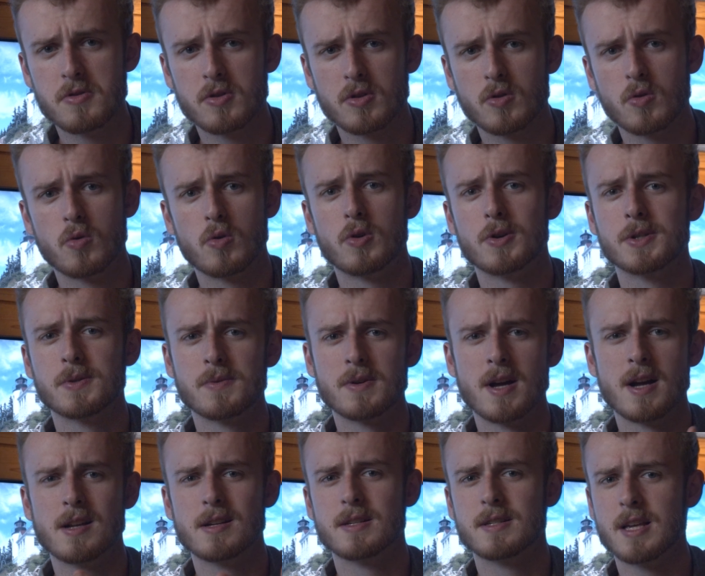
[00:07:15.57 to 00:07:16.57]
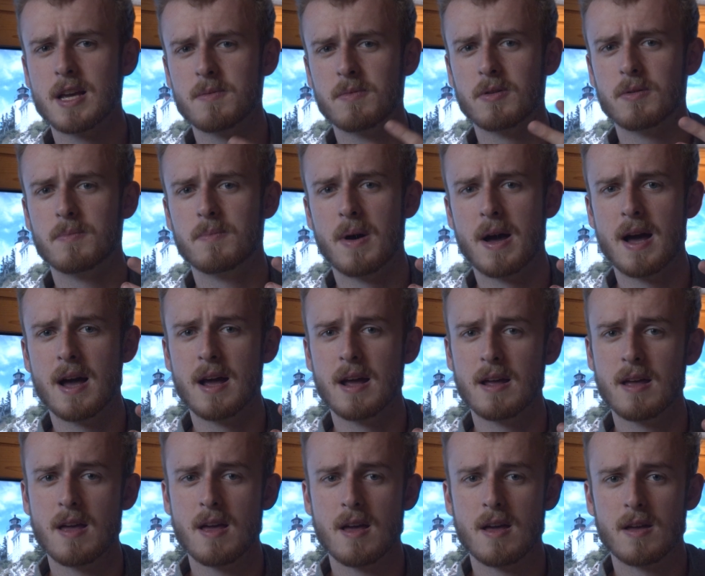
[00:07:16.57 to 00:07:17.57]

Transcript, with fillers: The cores were not disabled by